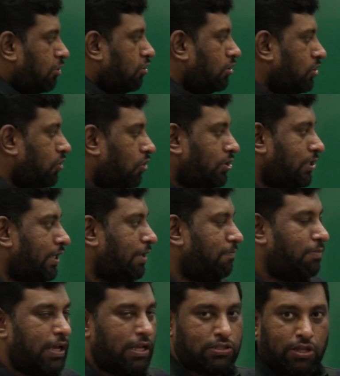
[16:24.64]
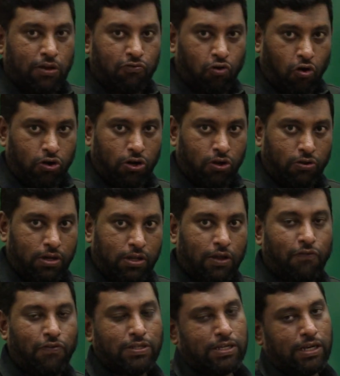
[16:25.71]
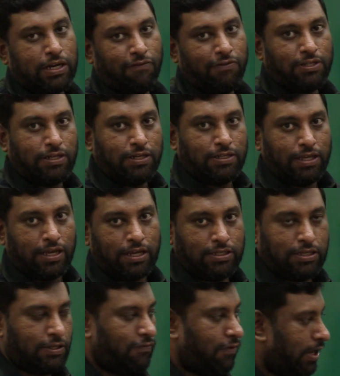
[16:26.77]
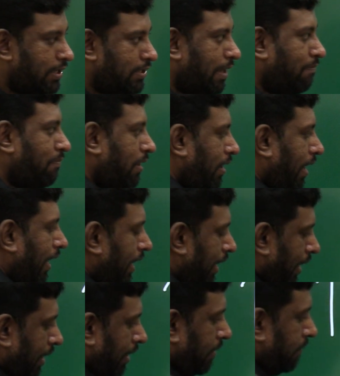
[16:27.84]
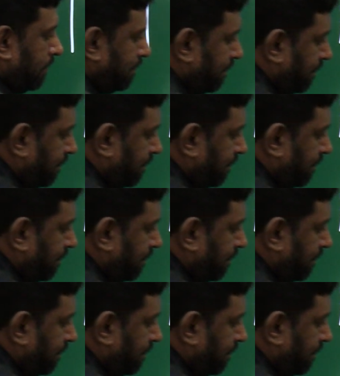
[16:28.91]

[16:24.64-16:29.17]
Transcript: because your GDP has now gone down, your fiscal deficit is increasing. For example, earlier,